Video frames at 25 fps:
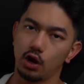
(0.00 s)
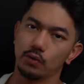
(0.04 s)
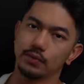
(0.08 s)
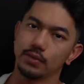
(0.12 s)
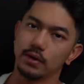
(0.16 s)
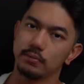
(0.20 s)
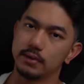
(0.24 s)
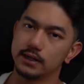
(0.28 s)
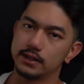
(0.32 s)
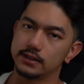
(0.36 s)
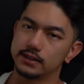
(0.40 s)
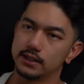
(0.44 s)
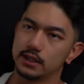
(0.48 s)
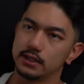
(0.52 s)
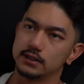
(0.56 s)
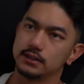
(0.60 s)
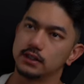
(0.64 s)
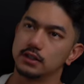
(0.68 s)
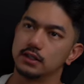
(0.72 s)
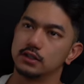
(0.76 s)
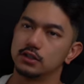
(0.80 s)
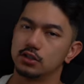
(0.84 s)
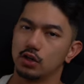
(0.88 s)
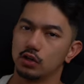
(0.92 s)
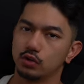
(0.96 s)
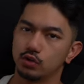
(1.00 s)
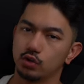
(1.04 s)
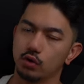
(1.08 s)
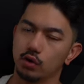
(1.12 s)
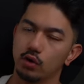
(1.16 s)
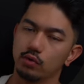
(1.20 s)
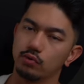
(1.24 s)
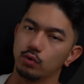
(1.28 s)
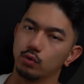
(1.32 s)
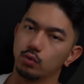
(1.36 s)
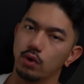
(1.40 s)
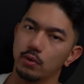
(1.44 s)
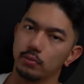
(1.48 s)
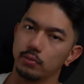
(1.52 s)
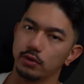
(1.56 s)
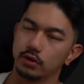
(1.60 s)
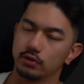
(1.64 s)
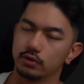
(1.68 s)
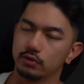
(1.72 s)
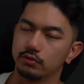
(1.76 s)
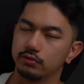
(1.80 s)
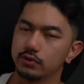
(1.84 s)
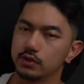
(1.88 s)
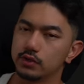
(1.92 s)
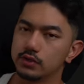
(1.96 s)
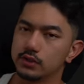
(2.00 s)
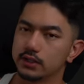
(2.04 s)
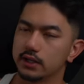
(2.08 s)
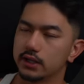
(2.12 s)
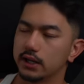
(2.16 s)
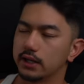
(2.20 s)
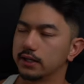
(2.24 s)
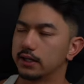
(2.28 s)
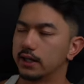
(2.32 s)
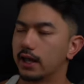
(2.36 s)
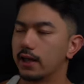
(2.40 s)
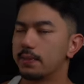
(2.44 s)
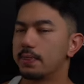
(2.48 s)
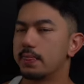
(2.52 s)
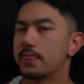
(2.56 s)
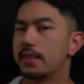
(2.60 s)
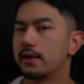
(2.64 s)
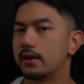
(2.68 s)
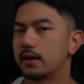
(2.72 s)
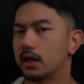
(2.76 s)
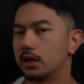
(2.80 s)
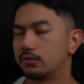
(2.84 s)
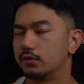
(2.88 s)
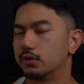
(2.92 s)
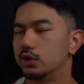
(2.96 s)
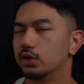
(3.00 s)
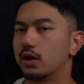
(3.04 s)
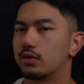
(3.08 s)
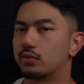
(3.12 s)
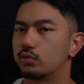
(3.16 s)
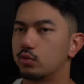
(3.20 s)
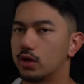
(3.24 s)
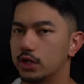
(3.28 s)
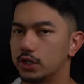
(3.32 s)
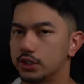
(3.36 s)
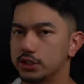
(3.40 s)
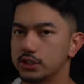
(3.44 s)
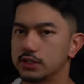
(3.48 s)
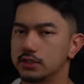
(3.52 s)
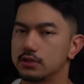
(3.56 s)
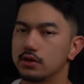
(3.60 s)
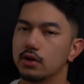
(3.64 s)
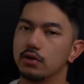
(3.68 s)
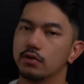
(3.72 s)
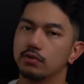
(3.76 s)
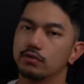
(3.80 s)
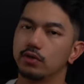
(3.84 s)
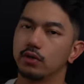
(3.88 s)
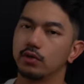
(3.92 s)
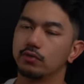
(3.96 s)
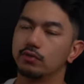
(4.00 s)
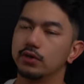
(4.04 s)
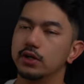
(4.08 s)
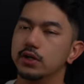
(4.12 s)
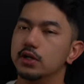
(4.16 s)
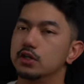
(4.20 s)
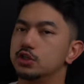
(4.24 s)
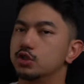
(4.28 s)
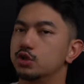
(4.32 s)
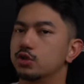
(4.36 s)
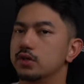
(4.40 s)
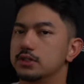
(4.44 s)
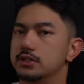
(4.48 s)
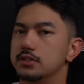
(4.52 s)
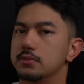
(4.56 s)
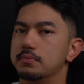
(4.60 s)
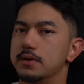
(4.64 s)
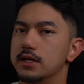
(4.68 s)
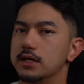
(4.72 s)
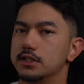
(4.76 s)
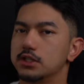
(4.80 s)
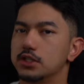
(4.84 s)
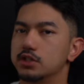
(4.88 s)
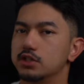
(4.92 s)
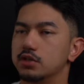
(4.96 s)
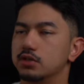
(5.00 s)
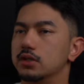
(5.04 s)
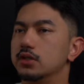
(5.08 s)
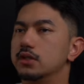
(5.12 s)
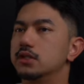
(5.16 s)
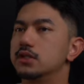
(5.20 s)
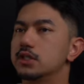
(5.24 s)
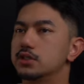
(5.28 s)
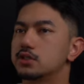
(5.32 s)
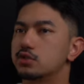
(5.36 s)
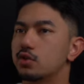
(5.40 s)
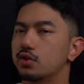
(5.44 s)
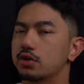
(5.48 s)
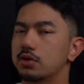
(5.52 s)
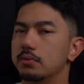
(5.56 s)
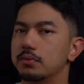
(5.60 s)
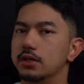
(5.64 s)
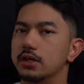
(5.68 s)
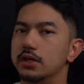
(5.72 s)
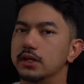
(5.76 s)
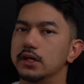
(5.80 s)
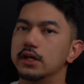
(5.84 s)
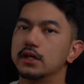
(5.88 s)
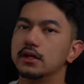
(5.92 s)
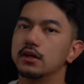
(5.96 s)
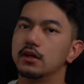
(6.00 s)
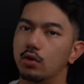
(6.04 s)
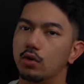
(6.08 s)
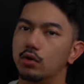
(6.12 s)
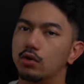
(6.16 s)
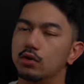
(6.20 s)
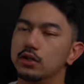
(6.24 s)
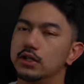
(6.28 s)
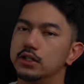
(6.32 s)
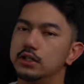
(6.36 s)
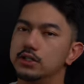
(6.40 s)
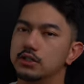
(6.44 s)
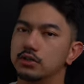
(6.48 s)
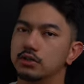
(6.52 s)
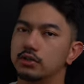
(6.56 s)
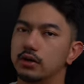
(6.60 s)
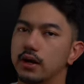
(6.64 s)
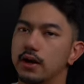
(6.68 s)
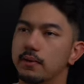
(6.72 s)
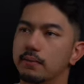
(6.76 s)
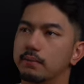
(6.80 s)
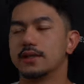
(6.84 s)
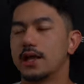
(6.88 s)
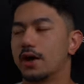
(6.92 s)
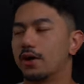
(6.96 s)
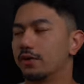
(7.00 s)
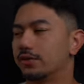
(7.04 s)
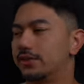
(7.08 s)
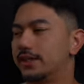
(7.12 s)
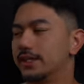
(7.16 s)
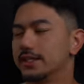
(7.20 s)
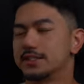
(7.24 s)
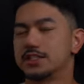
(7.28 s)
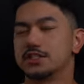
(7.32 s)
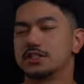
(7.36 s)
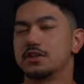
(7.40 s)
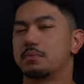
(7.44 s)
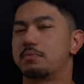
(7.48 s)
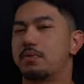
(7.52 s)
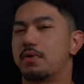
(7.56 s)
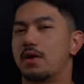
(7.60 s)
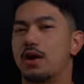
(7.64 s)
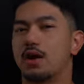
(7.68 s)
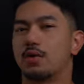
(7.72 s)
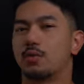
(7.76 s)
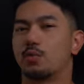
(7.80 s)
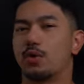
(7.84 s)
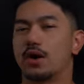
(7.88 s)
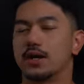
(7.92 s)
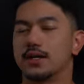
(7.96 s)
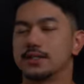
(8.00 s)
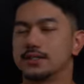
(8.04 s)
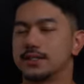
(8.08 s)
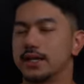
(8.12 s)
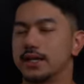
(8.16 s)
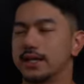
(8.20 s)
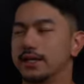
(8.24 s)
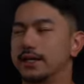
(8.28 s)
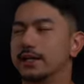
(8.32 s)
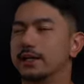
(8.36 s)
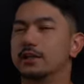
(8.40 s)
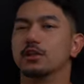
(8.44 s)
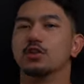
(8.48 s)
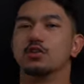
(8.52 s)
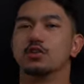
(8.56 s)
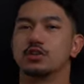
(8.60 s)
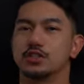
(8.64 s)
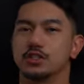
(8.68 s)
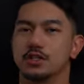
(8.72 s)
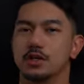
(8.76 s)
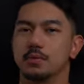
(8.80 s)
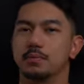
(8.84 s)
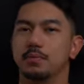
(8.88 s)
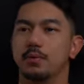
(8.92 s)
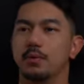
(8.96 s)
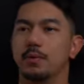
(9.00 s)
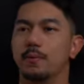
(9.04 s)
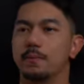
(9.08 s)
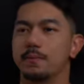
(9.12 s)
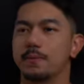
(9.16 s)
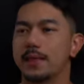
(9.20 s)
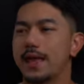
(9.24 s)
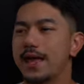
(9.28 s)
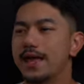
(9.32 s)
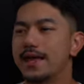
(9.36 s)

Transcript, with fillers: I hope that makes sense and it's not too overwhelming or confusing. Again, if you do have questions, feel free to shoot us a message on the Discord community or on Instagram. Now, this is the part where I say it looks simple.